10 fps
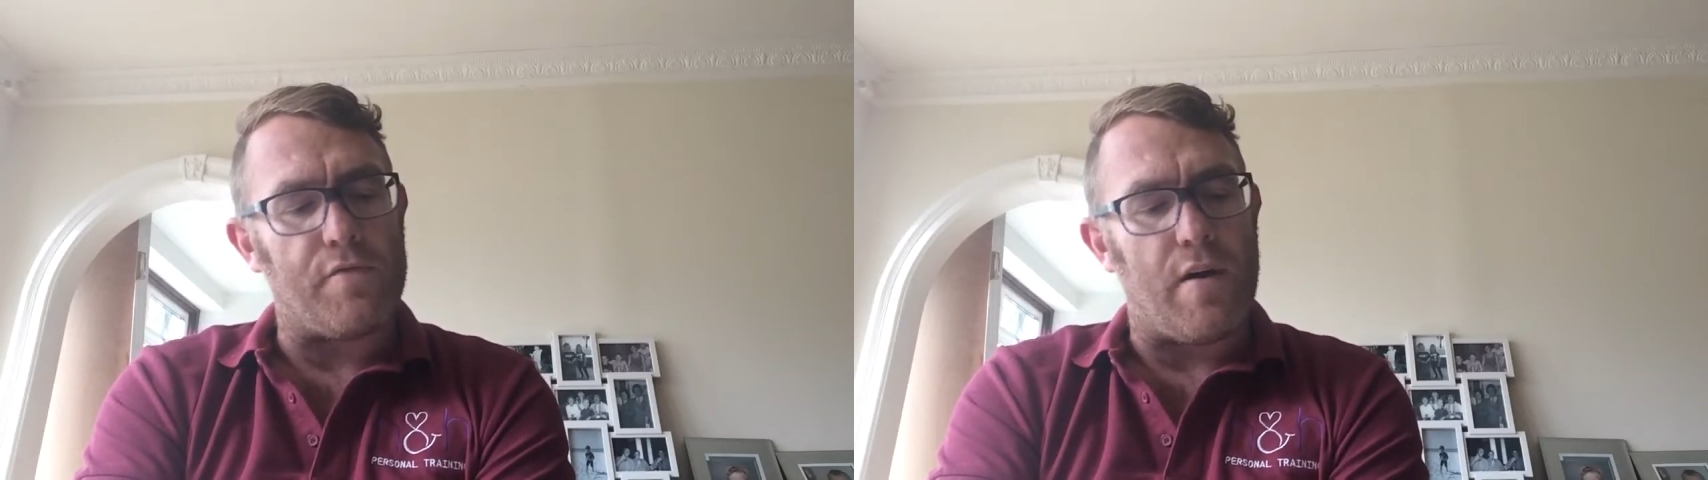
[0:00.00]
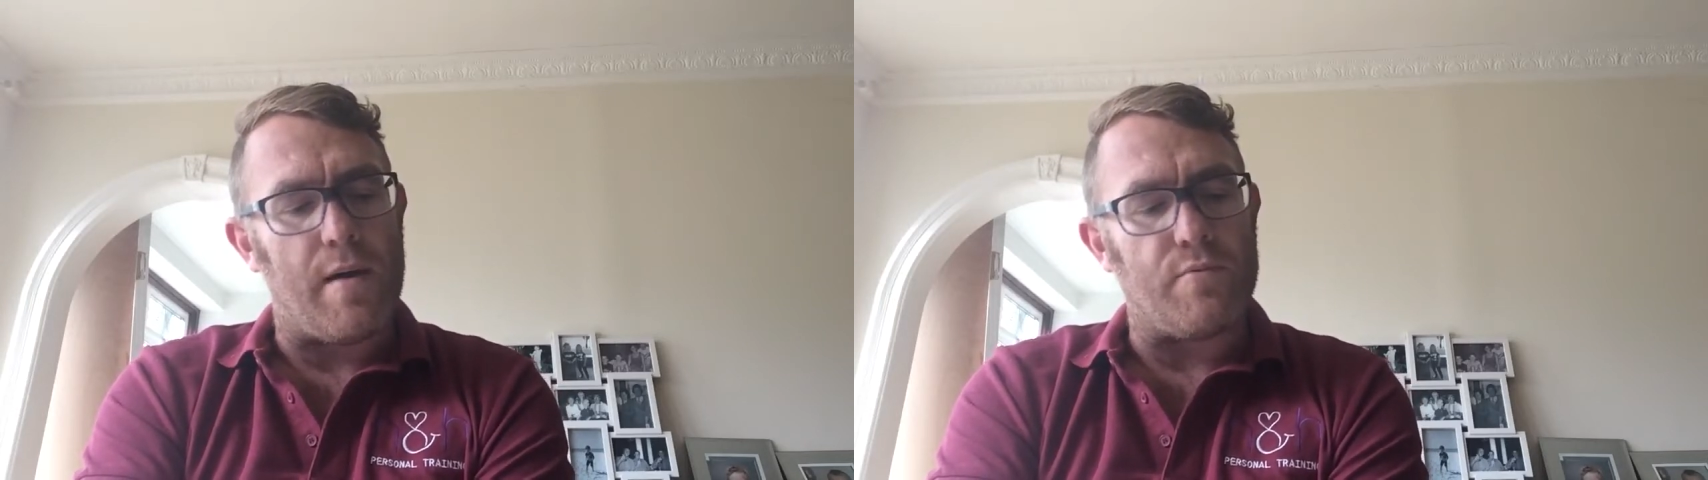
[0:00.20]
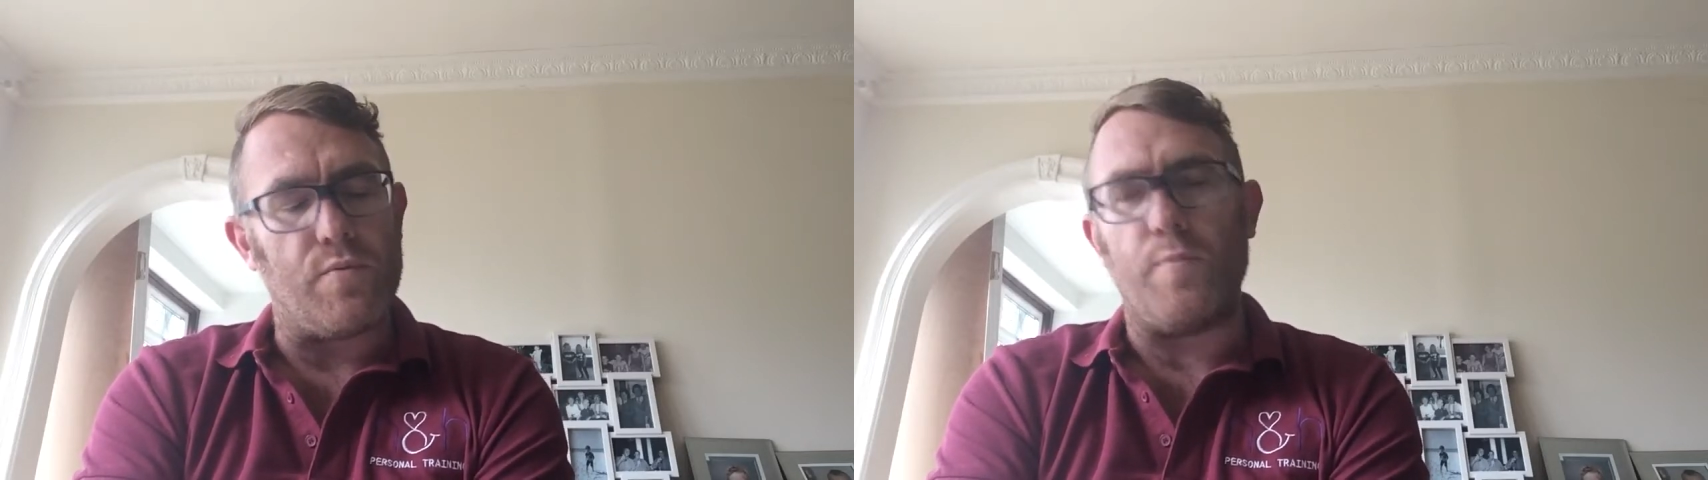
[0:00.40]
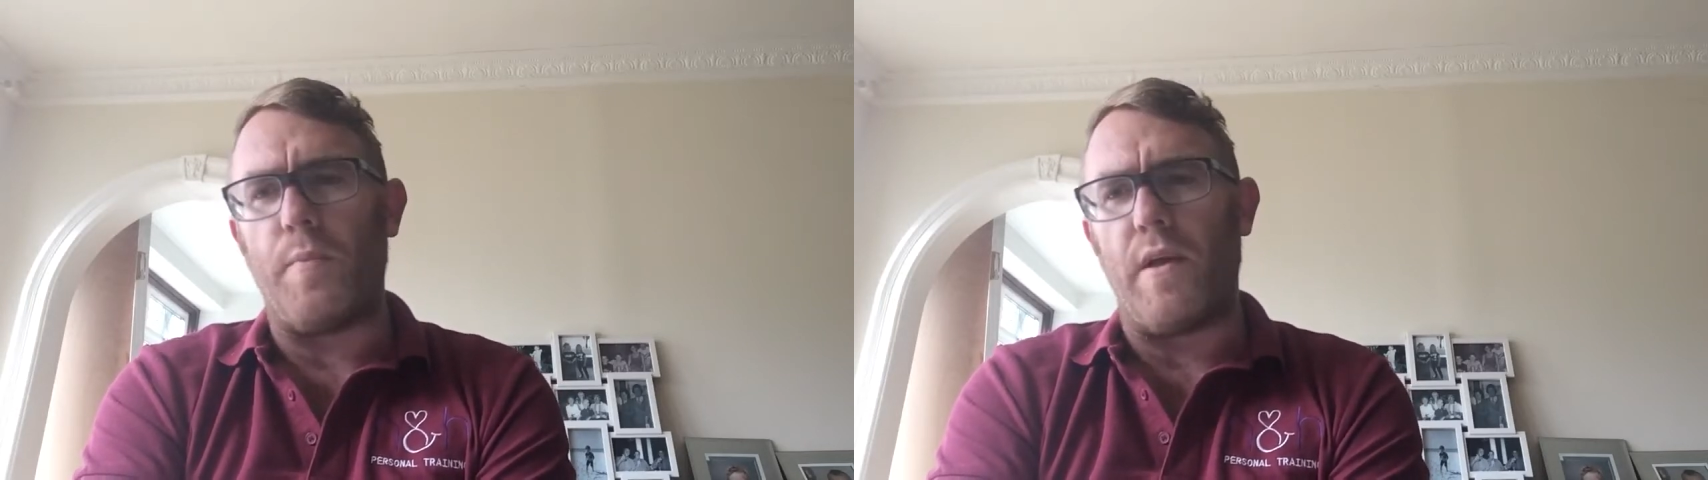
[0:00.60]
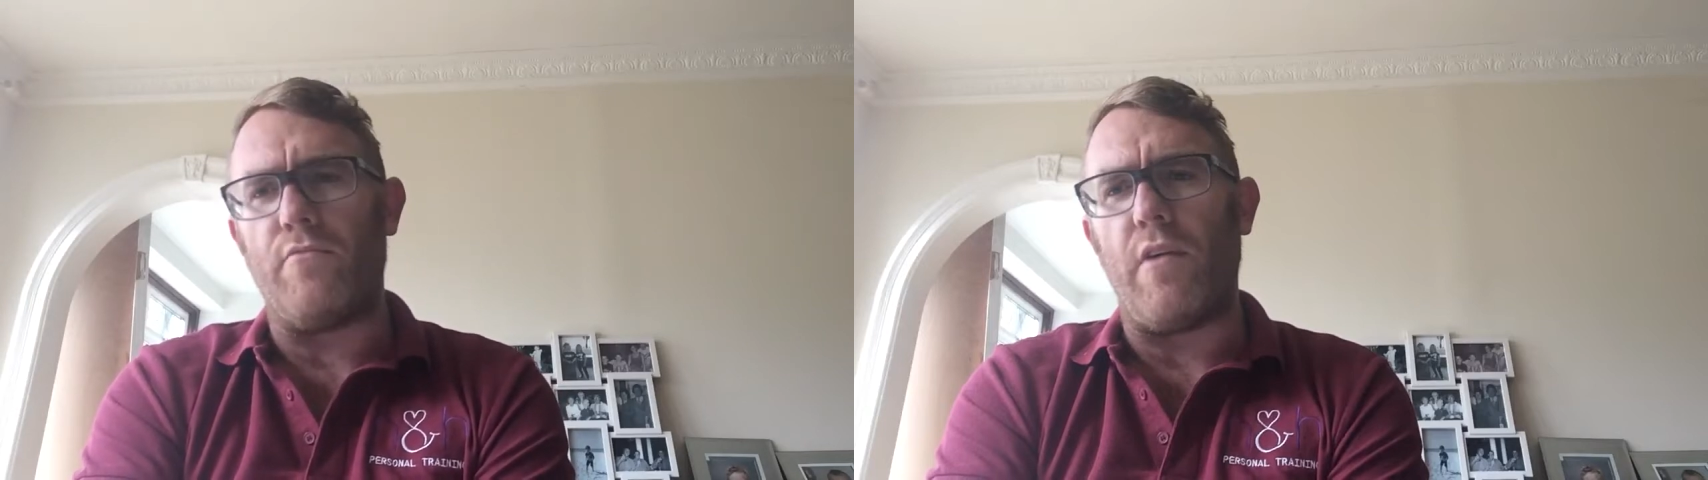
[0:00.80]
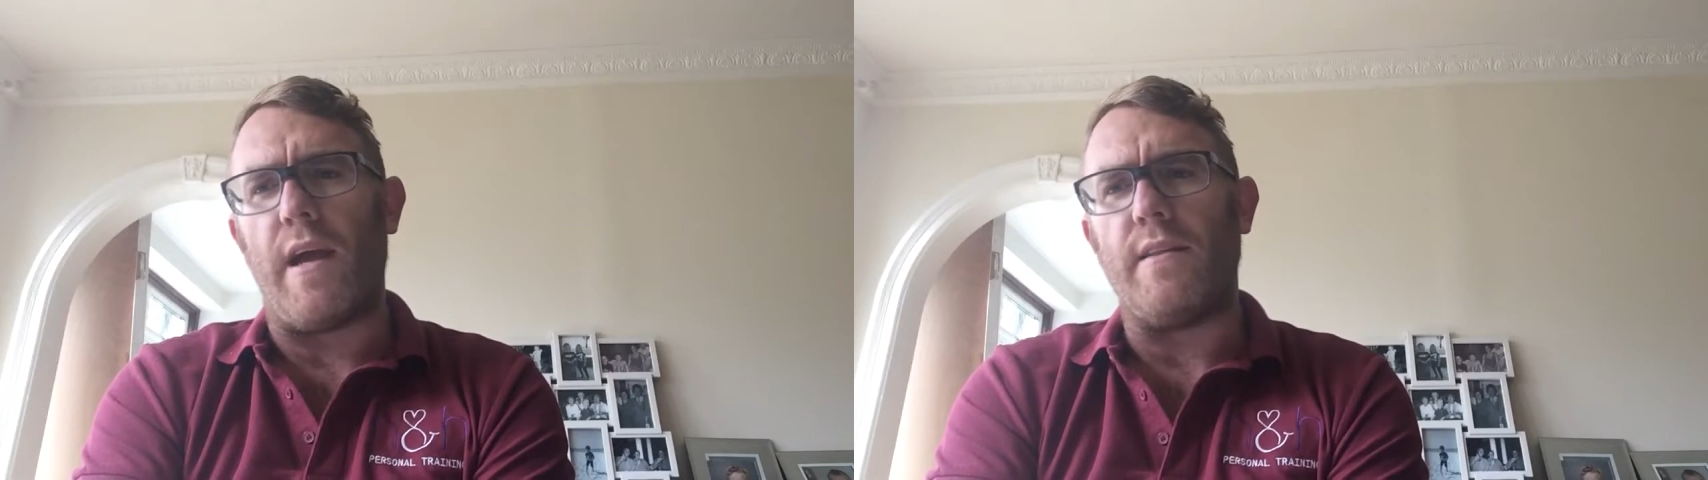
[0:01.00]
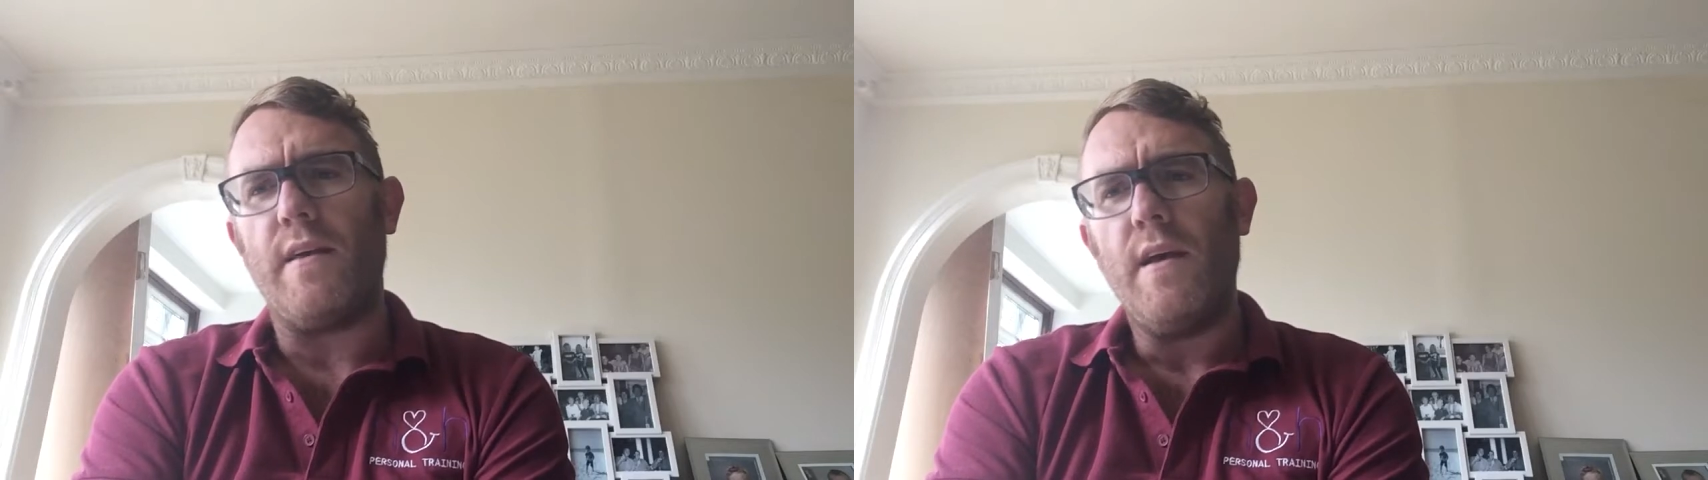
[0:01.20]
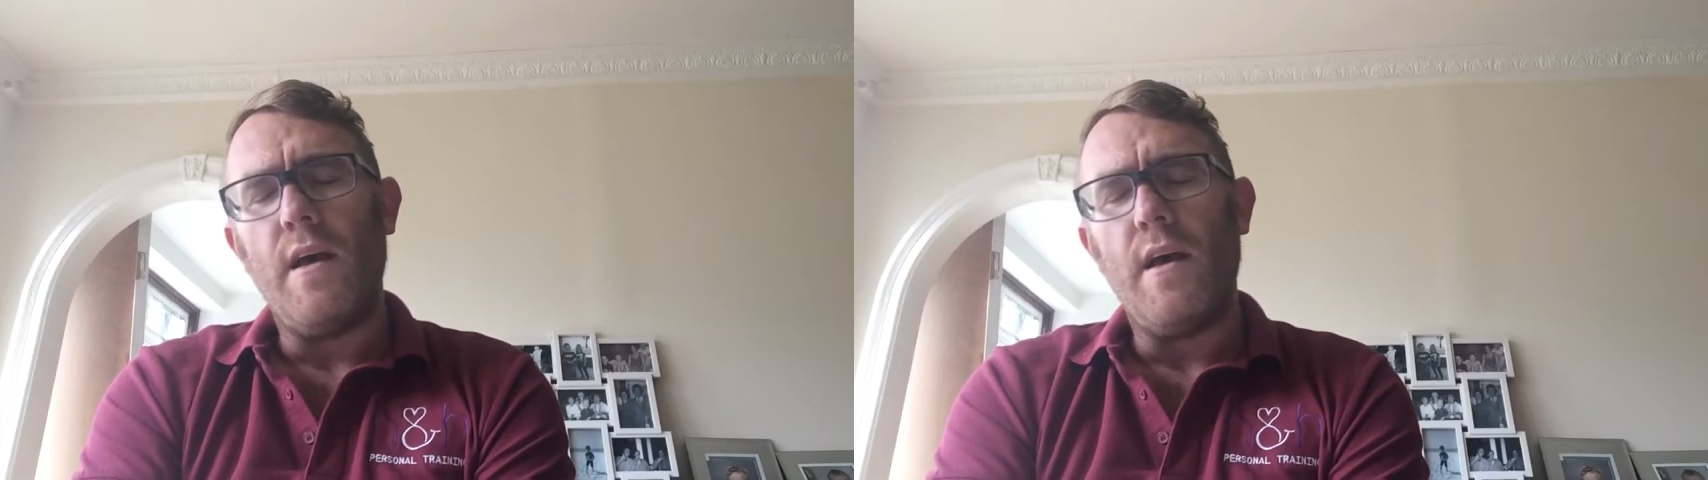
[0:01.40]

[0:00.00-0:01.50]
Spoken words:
grams would be a red.